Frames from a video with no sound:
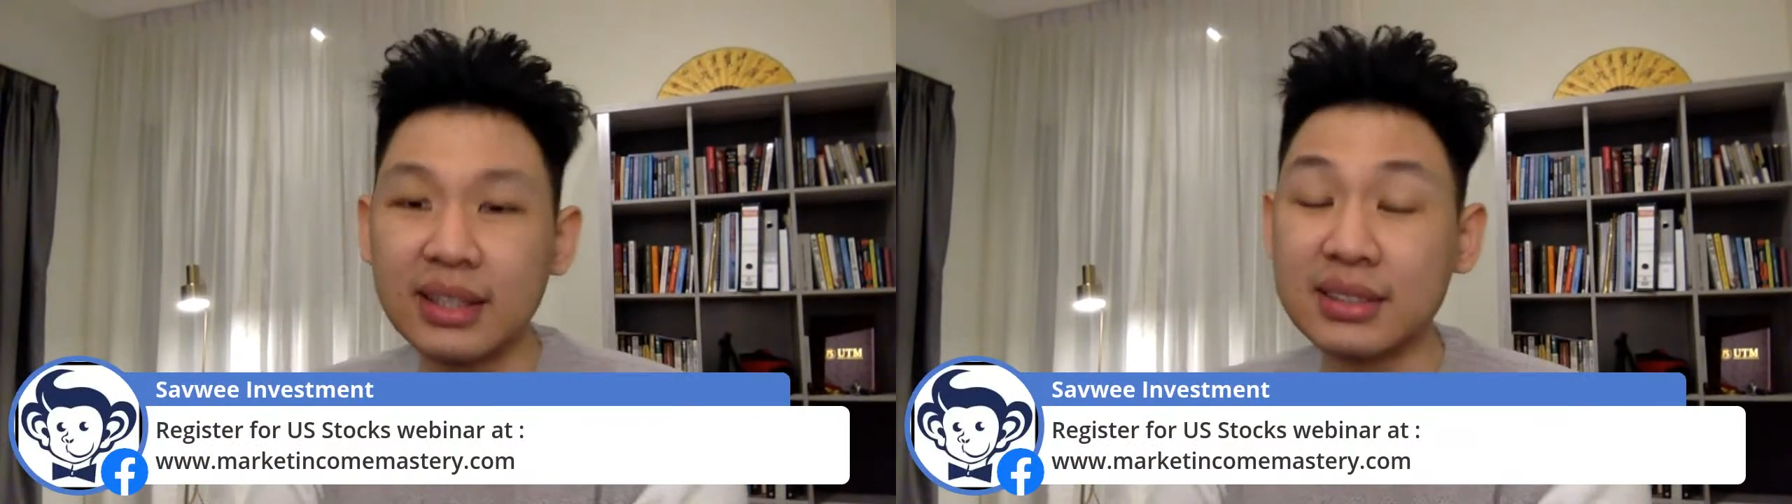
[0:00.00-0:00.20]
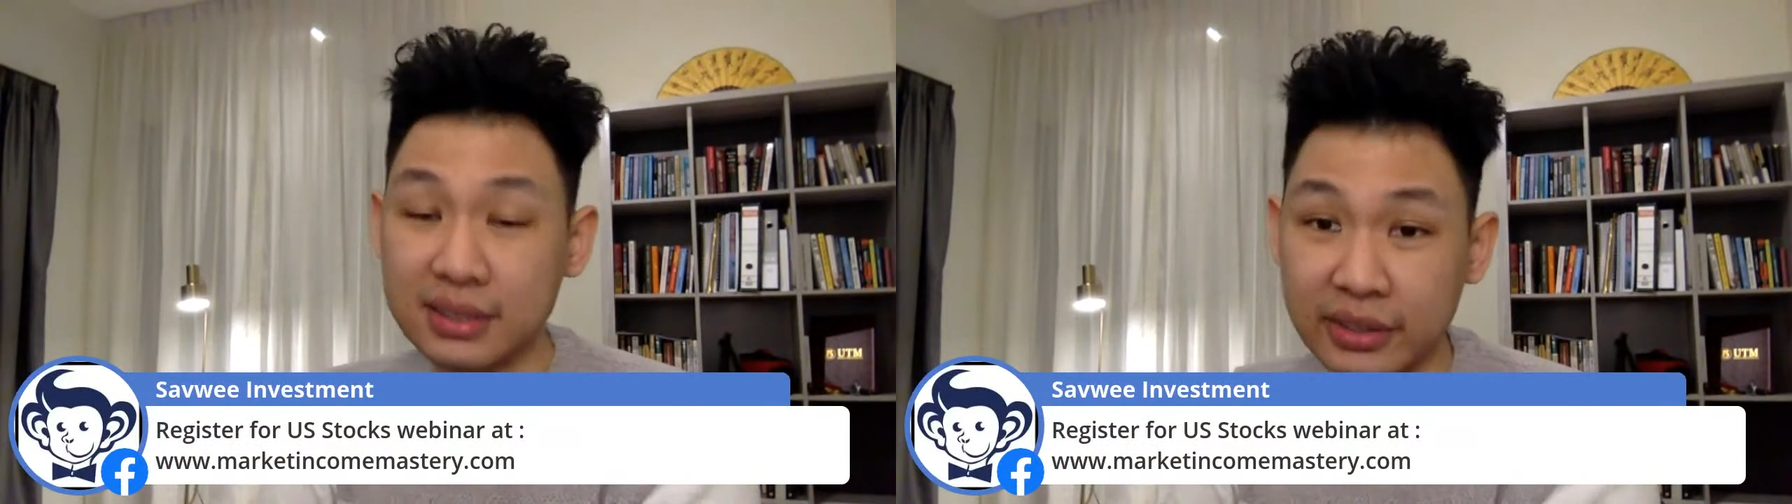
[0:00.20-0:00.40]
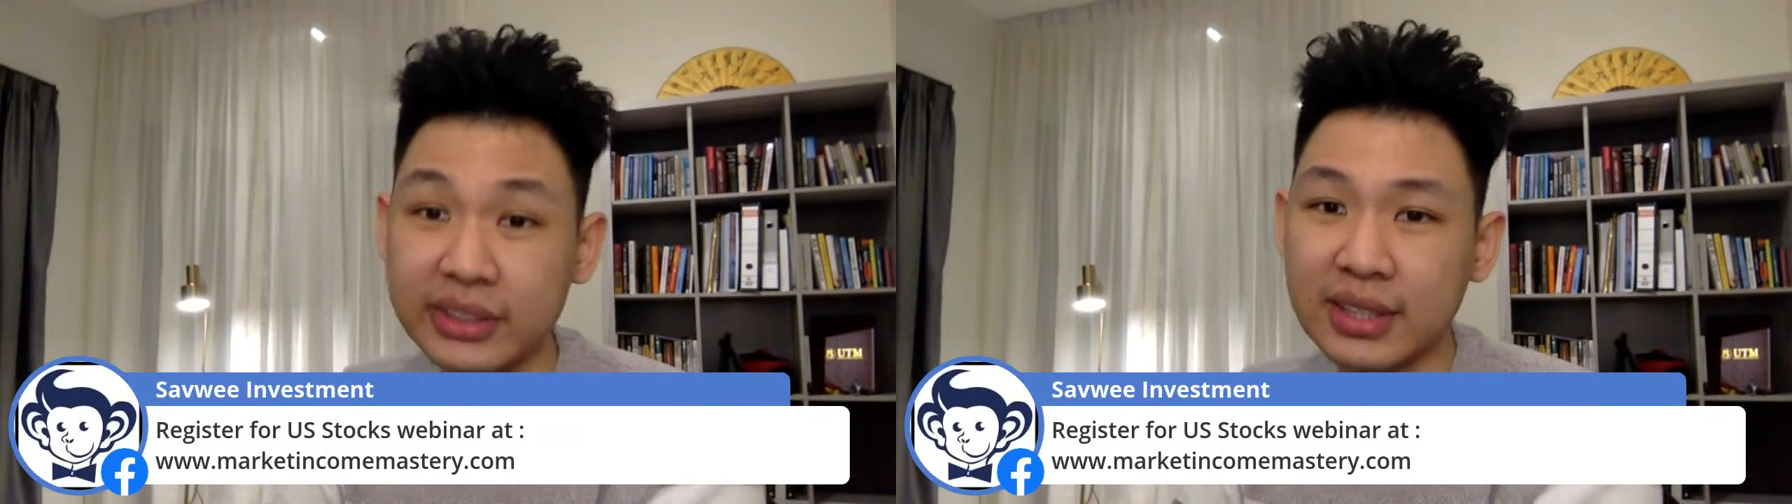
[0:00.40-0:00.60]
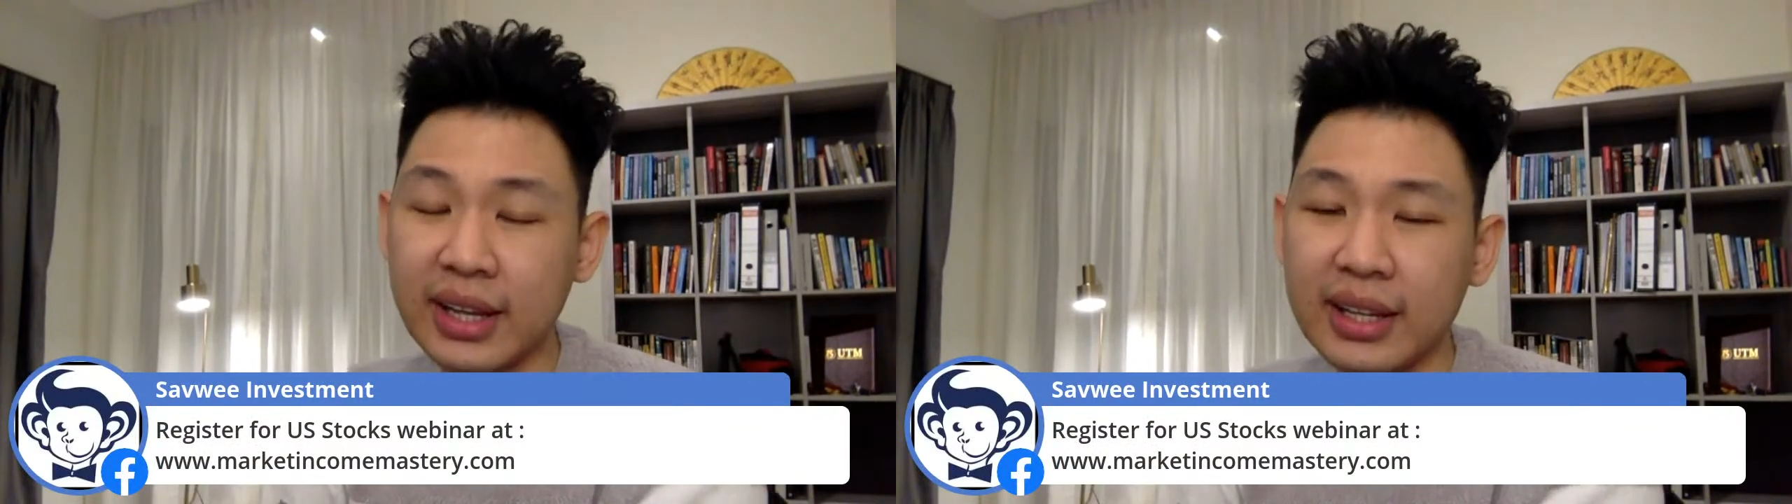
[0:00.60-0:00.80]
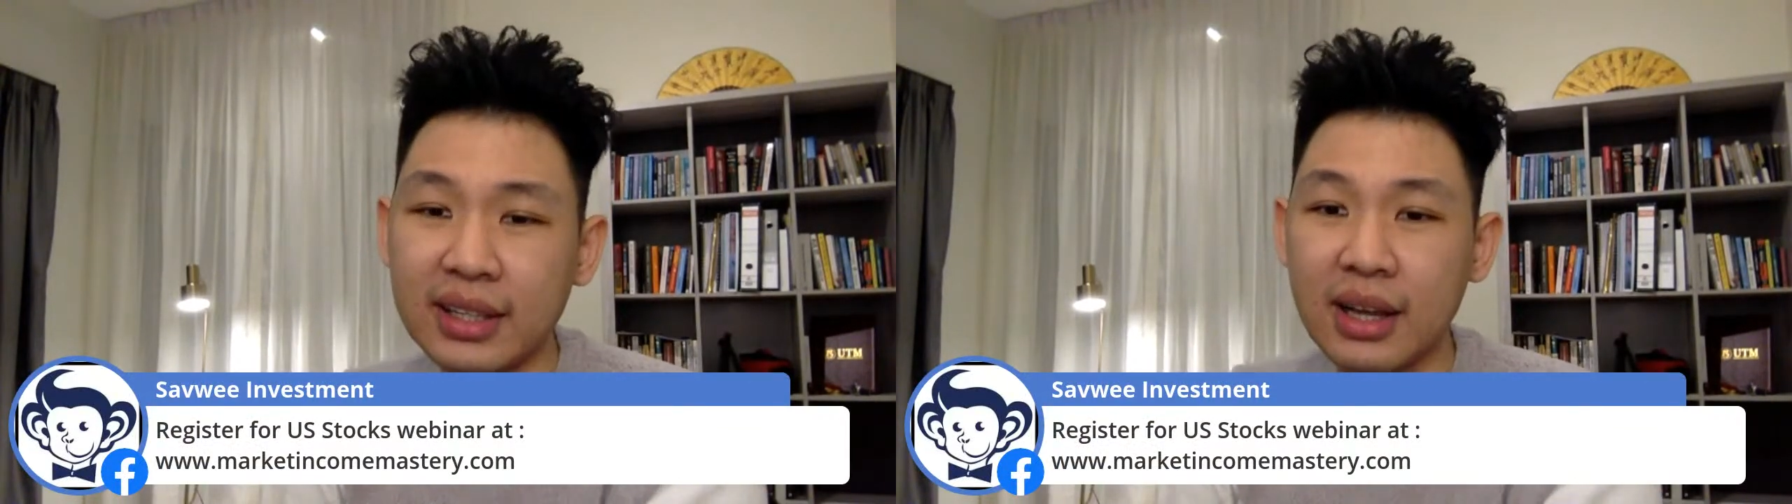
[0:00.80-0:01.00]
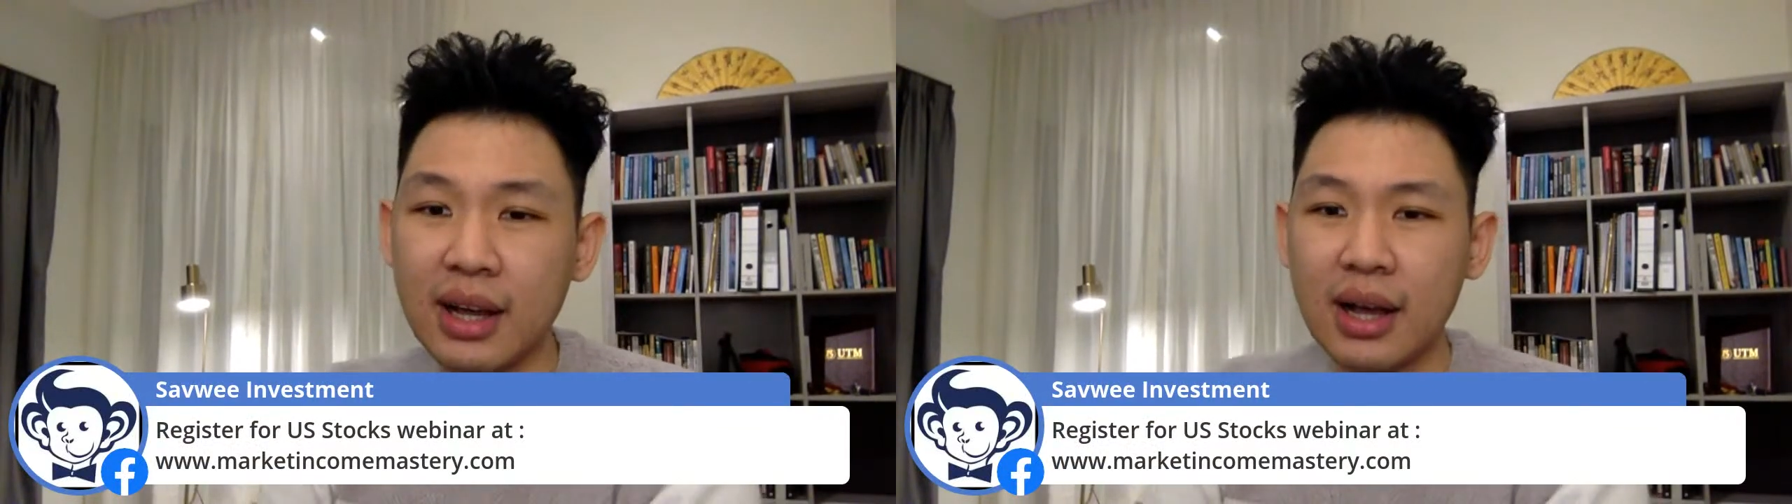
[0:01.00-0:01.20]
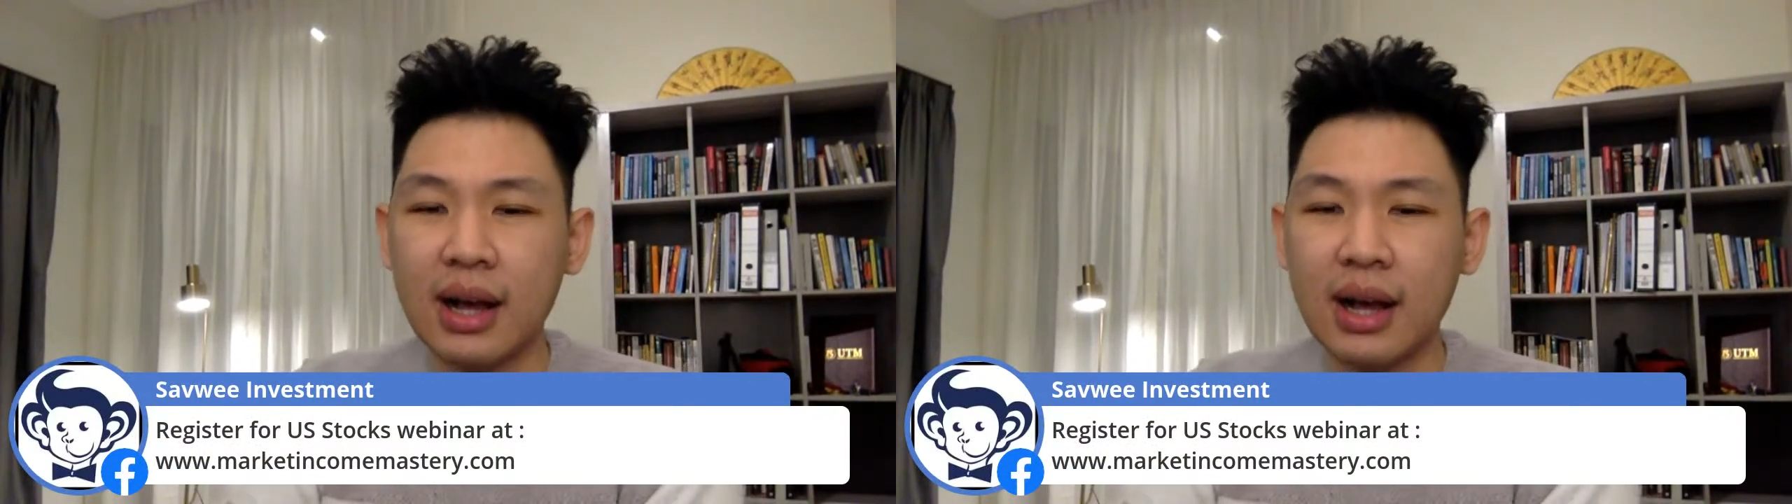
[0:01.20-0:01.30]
Thursday,